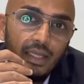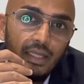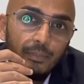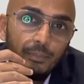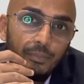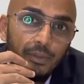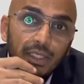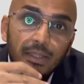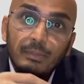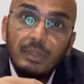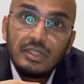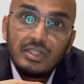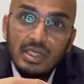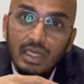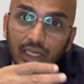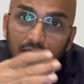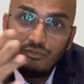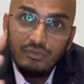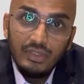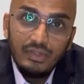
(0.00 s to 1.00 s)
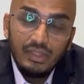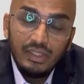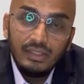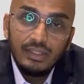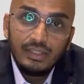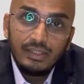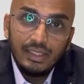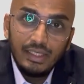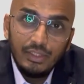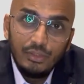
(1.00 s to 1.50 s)
Pretty much everything
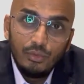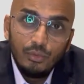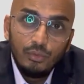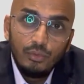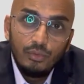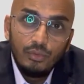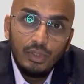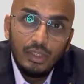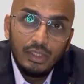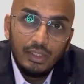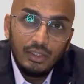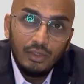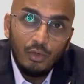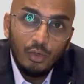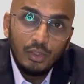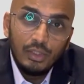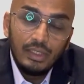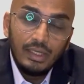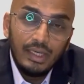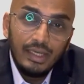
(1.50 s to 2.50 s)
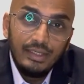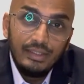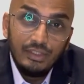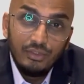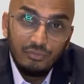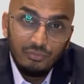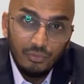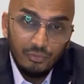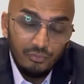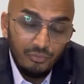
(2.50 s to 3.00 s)
that I do online
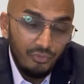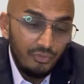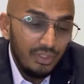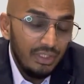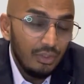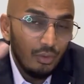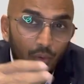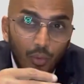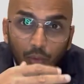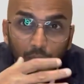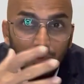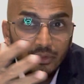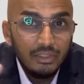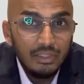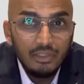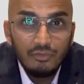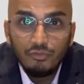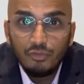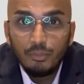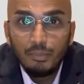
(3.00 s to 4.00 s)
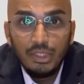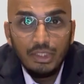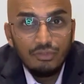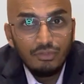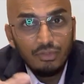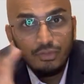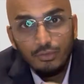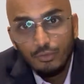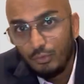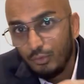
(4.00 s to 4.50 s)
is for free. All the
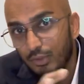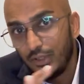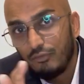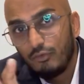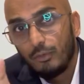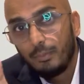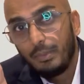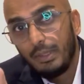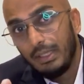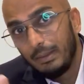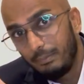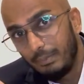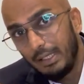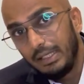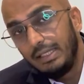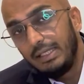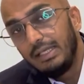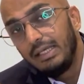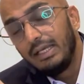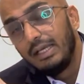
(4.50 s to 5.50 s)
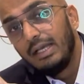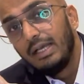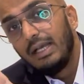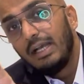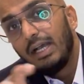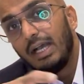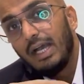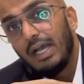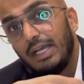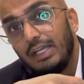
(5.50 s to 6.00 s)
information, you don't have to pay a penny.
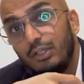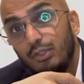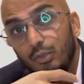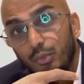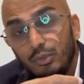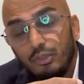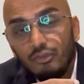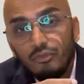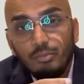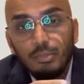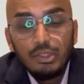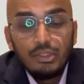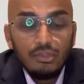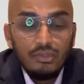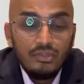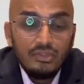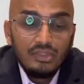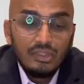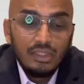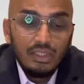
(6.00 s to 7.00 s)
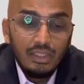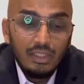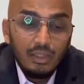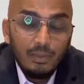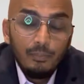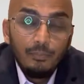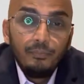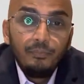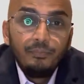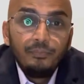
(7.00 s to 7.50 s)
I do this because
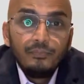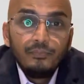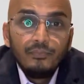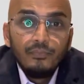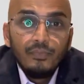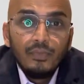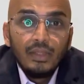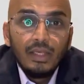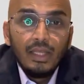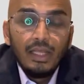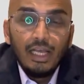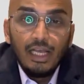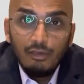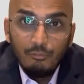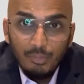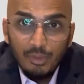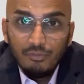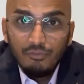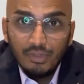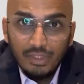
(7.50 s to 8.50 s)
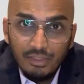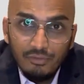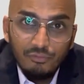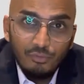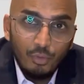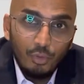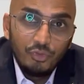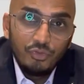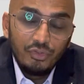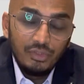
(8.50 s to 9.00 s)
I've been very
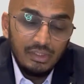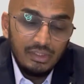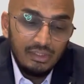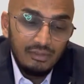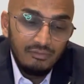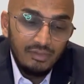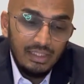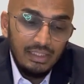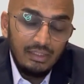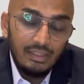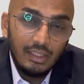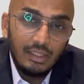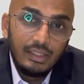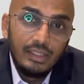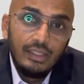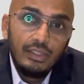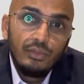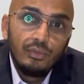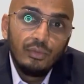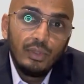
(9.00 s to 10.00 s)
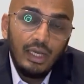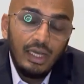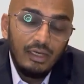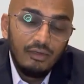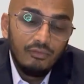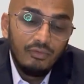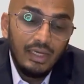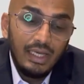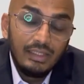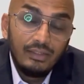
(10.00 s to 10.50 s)
fortunate and very lucky to
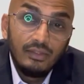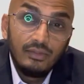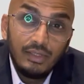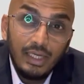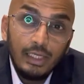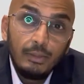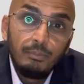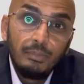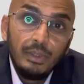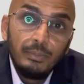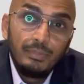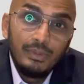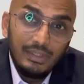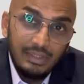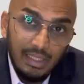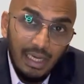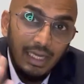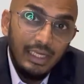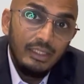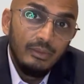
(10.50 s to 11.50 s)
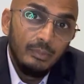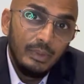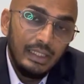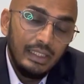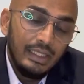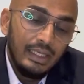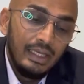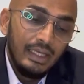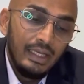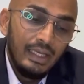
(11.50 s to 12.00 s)
have had the right people guide
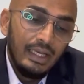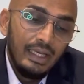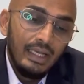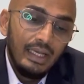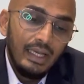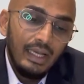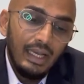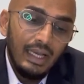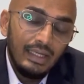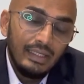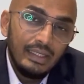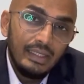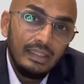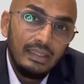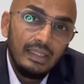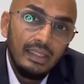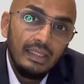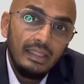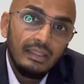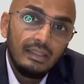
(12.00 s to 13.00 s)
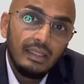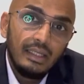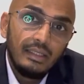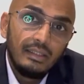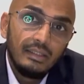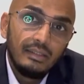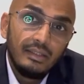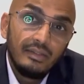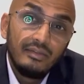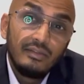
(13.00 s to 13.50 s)
me. And I think
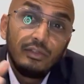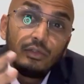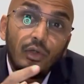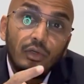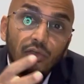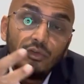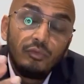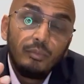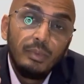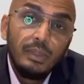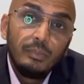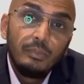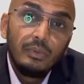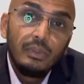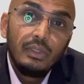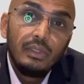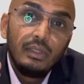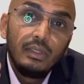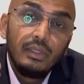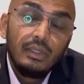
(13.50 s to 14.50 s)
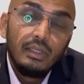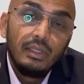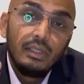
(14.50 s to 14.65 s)
that there's a lot of people